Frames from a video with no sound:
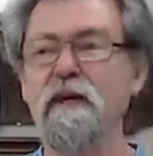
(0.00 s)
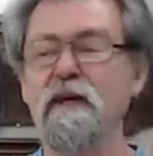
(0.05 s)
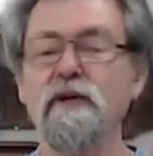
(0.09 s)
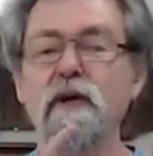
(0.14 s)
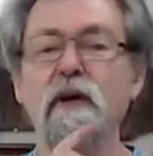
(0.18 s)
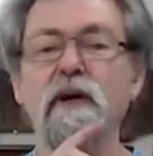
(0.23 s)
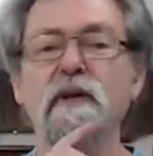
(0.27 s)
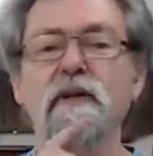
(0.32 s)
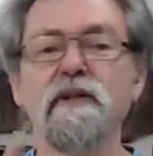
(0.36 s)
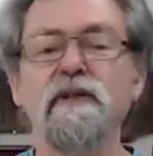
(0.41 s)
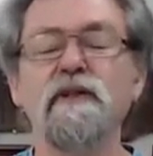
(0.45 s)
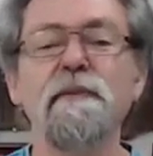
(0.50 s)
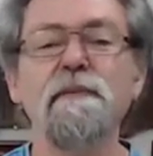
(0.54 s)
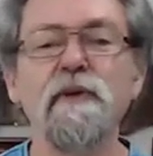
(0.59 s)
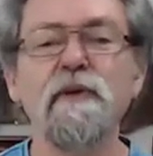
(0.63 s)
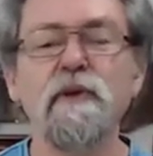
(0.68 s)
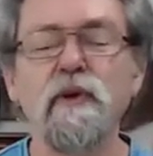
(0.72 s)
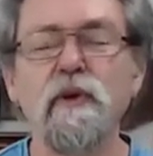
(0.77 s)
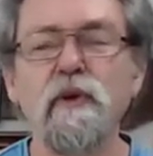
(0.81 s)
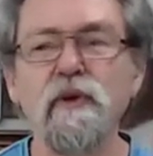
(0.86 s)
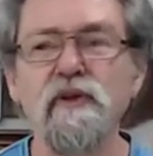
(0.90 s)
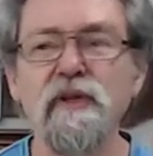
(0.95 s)
Oh, sorry,
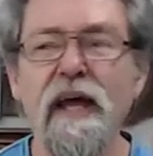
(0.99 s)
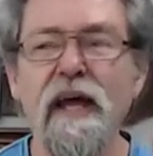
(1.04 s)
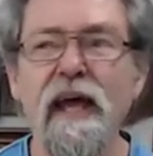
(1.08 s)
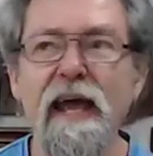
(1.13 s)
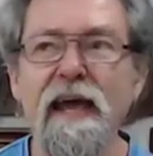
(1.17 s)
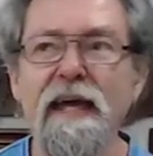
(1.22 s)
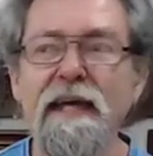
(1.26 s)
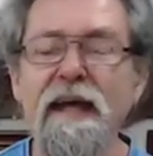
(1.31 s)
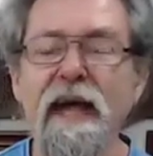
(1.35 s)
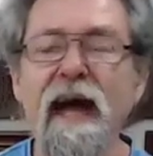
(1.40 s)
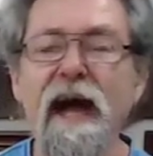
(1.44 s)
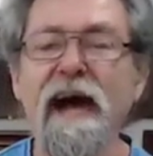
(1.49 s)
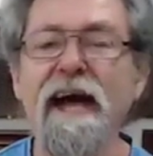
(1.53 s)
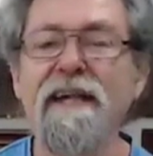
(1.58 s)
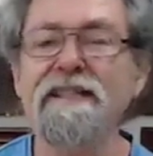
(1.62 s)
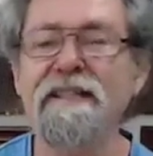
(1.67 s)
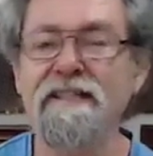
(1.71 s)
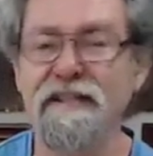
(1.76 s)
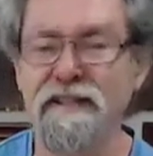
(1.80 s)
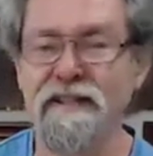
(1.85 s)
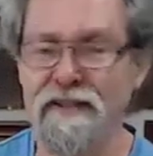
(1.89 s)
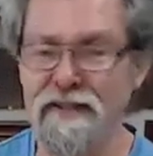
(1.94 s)
Timber Tools and
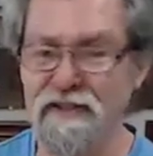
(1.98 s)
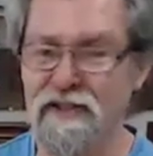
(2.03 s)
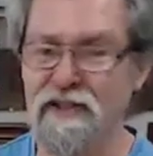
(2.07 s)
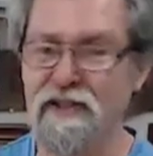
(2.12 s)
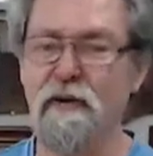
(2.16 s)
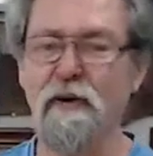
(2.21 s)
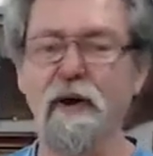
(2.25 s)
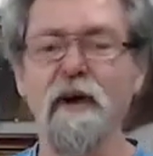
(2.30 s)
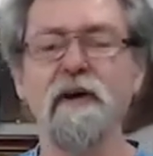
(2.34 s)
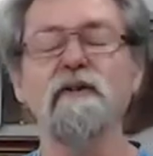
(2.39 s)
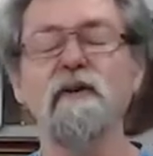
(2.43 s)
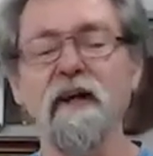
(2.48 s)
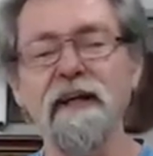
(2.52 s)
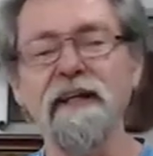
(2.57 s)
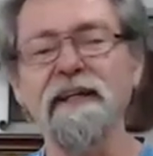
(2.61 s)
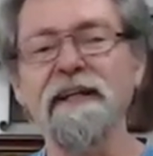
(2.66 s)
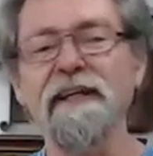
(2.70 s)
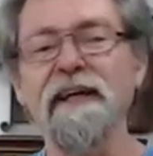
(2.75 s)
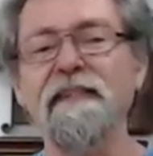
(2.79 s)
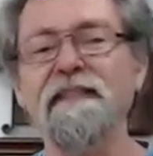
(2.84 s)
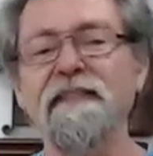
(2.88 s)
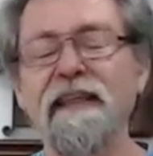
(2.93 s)
Artisans Show. I've got
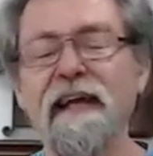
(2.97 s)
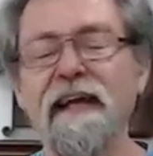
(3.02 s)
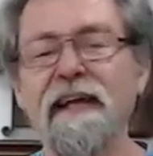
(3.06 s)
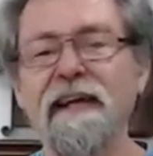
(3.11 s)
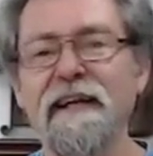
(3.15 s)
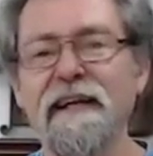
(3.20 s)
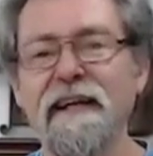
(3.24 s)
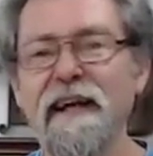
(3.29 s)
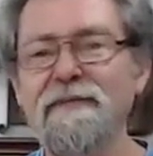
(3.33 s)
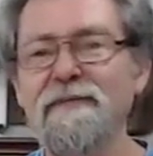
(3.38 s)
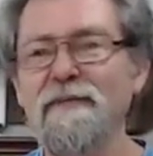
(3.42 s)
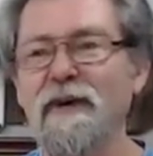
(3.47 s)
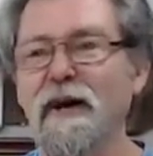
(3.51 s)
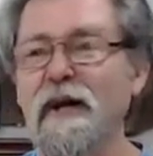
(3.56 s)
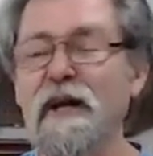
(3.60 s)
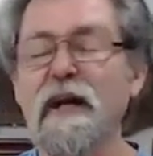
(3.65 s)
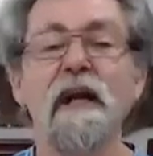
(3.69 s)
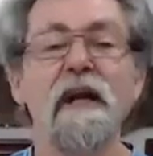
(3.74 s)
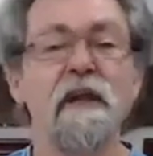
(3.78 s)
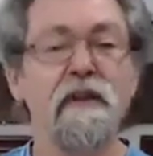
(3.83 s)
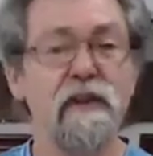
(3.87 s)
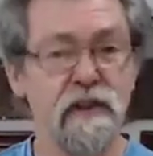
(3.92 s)
to get that name right.